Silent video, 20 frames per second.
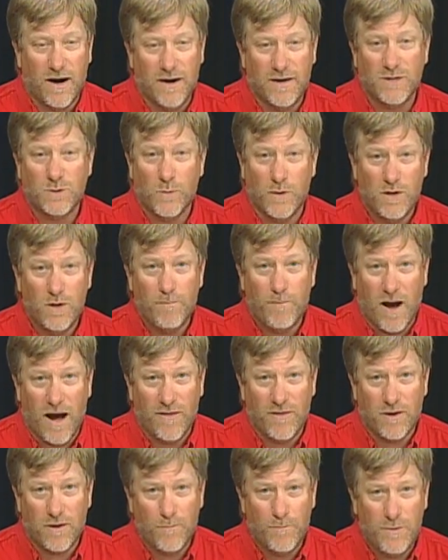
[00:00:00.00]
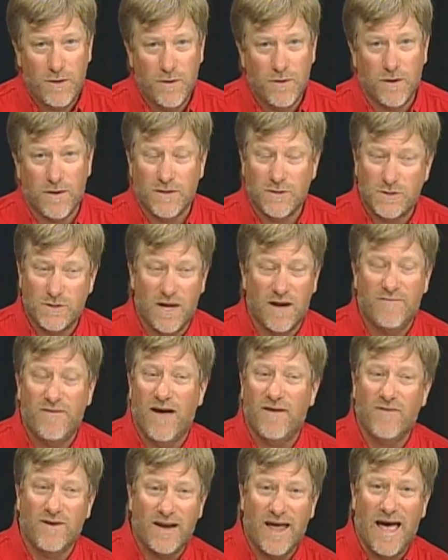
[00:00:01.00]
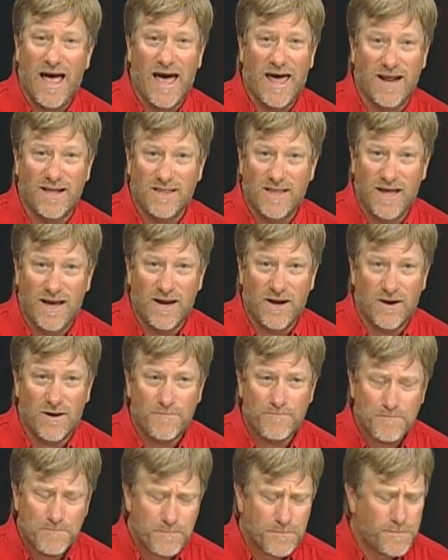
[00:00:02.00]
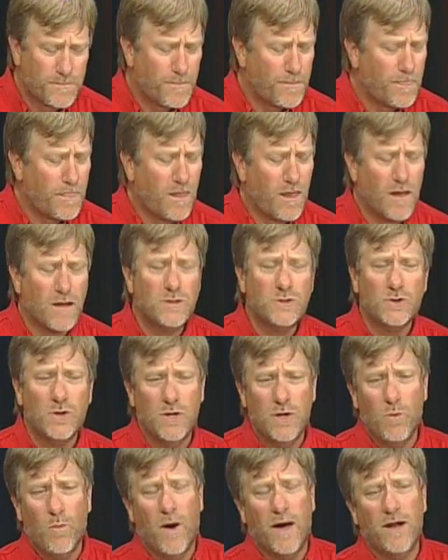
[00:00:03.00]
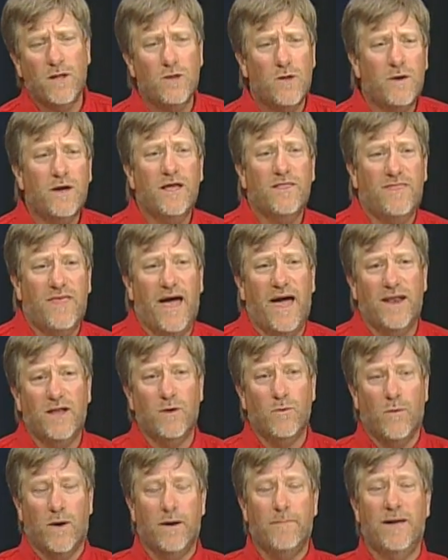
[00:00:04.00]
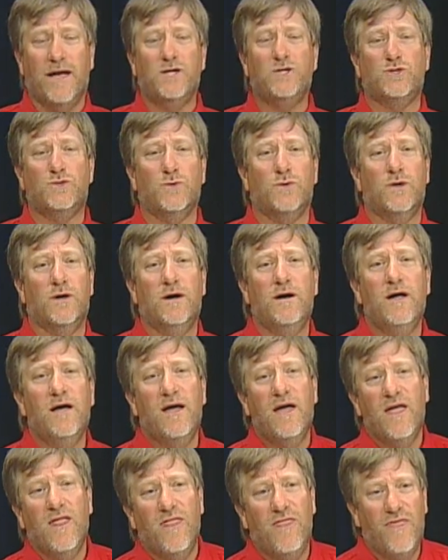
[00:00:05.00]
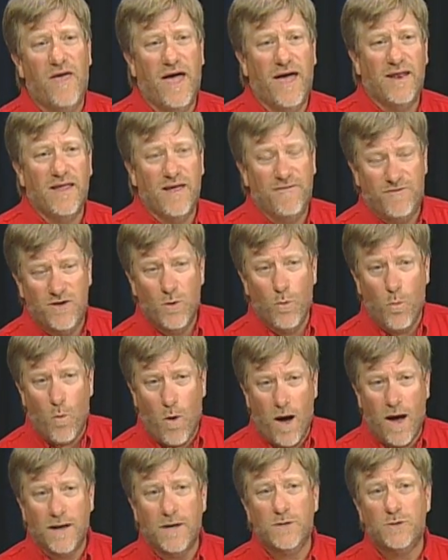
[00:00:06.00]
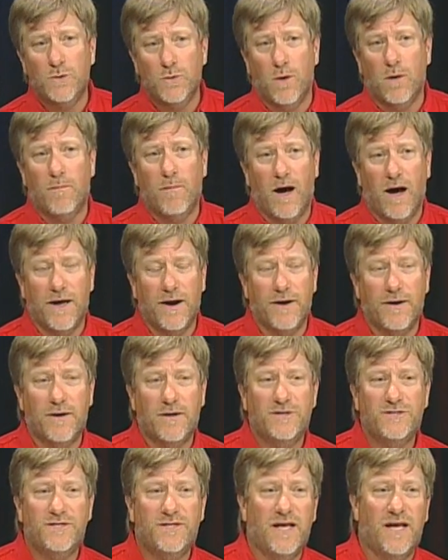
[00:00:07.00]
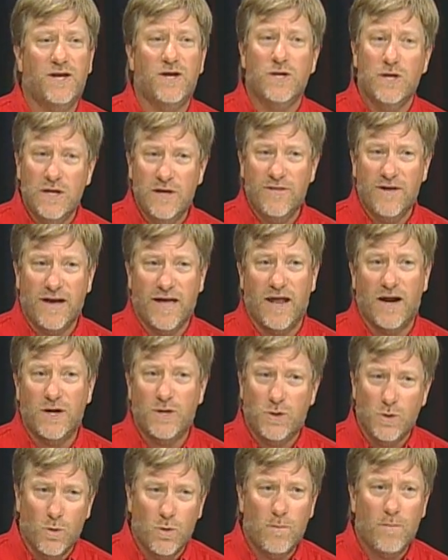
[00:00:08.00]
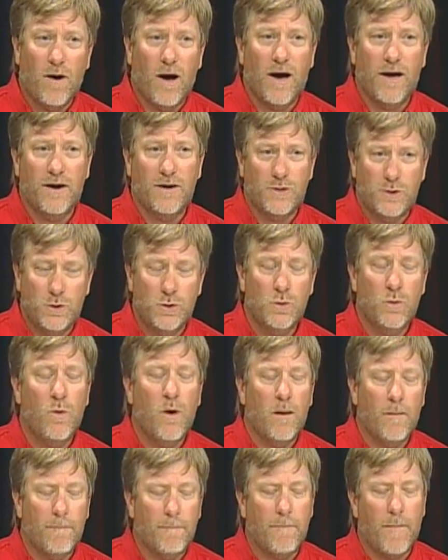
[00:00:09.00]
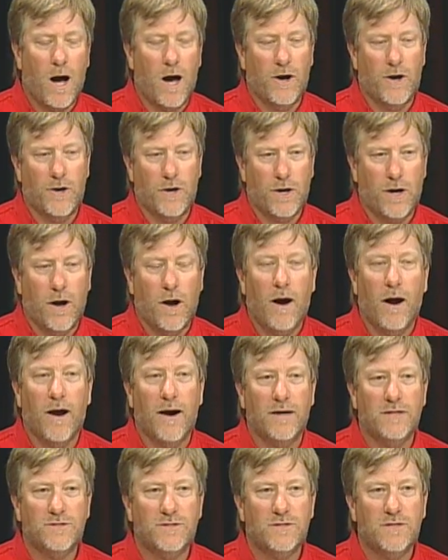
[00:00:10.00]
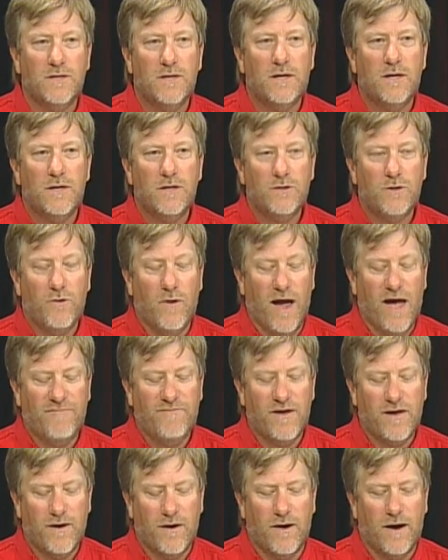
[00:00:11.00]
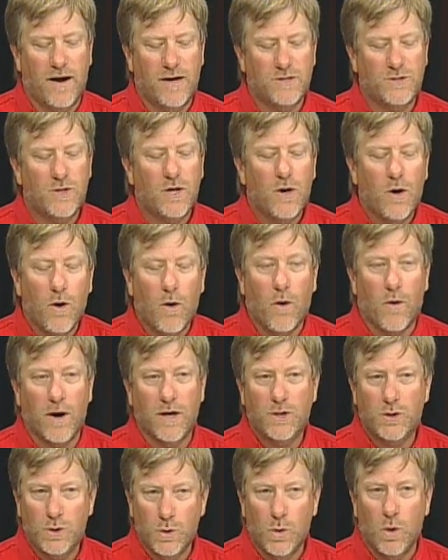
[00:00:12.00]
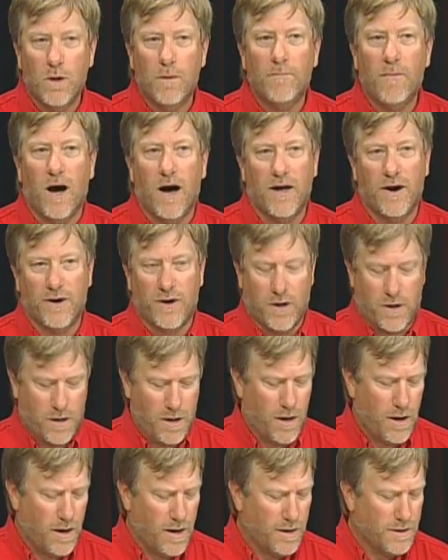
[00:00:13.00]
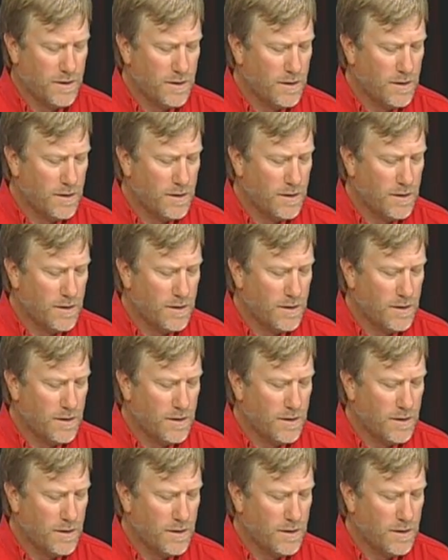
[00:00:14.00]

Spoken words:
is when you buy the computer instead of having to add it later. So you want to look at that. You want to make sure that if you want dual monitors, that you either get a two monitor cards, graphic cards, or a dual monitor card.